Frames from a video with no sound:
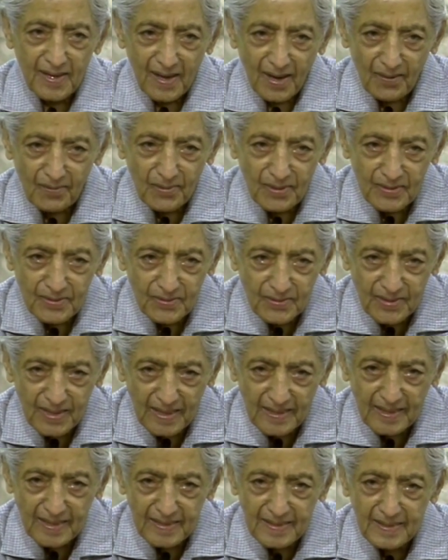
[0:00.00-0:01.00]
Are we
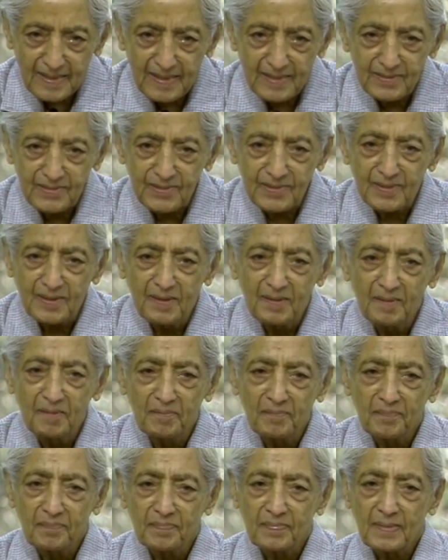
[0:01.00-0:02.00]
together in this?
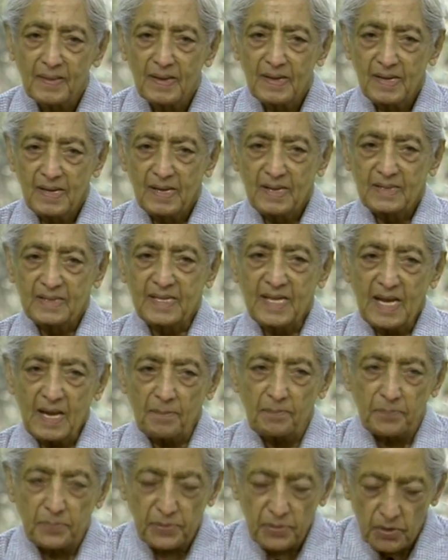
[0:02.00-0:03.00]
The
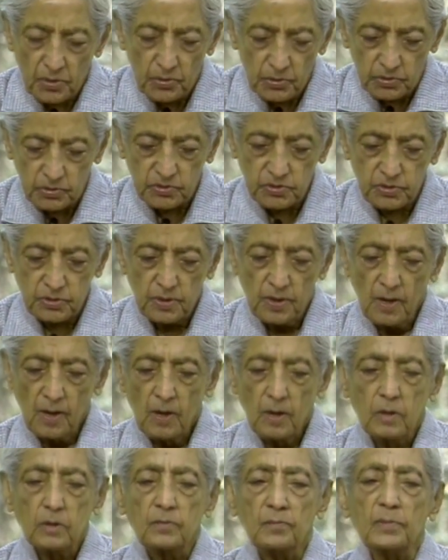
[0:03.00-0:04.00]
approach,
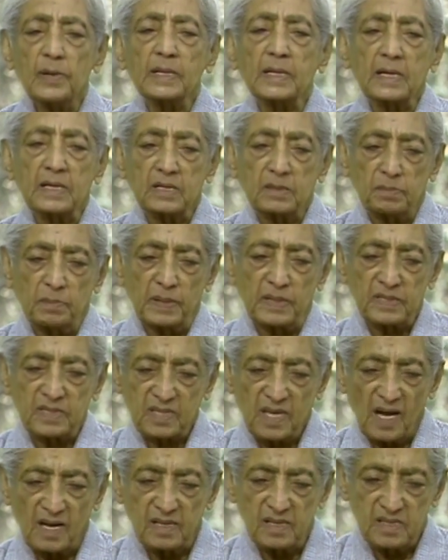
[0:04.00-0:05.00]
whether it be a
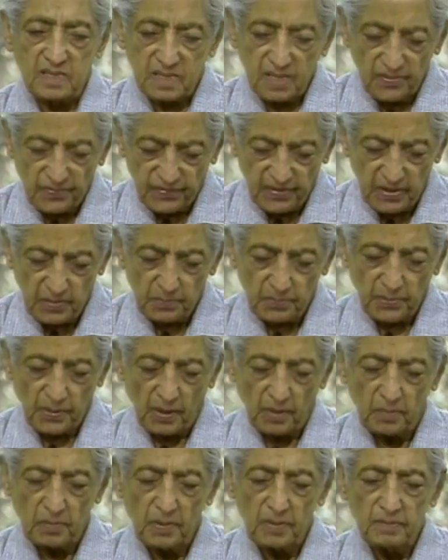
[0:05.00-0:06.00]
scientific
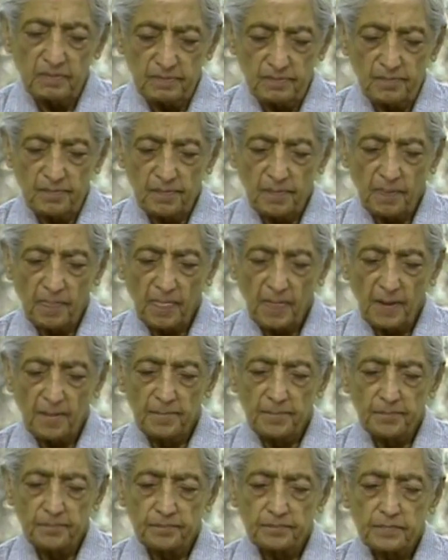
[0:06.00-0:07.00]
problem,
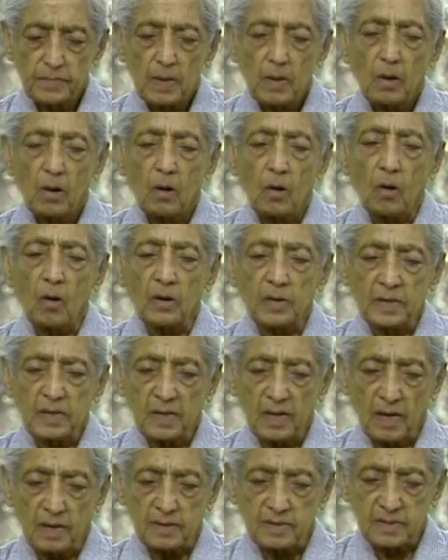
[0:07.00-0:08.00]
or
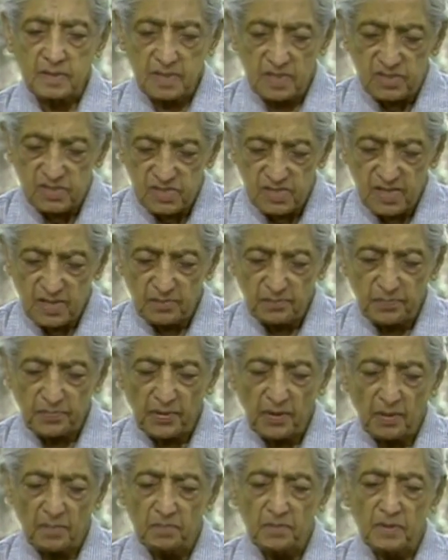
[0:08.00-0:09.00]
an artistic
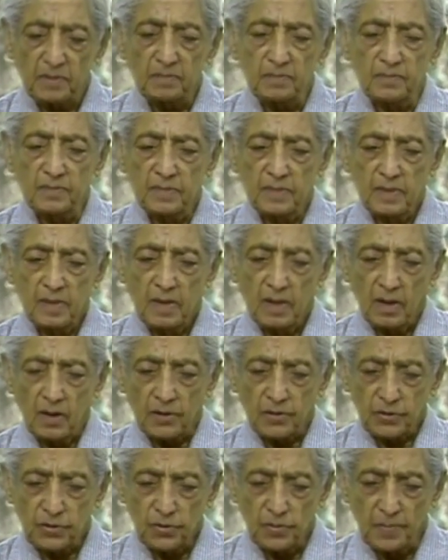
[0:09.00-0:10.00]
problem,
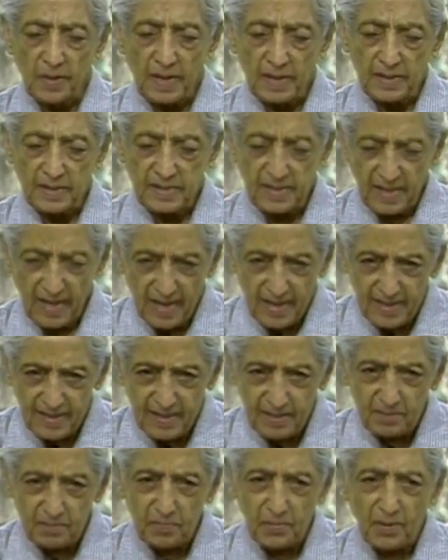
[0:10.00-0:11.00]
or a
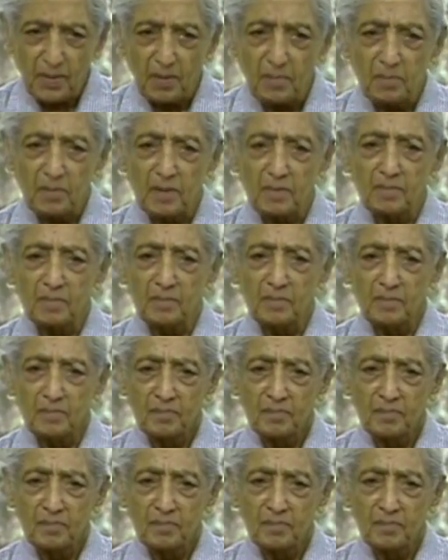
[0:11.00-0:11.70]
humanitarian problem,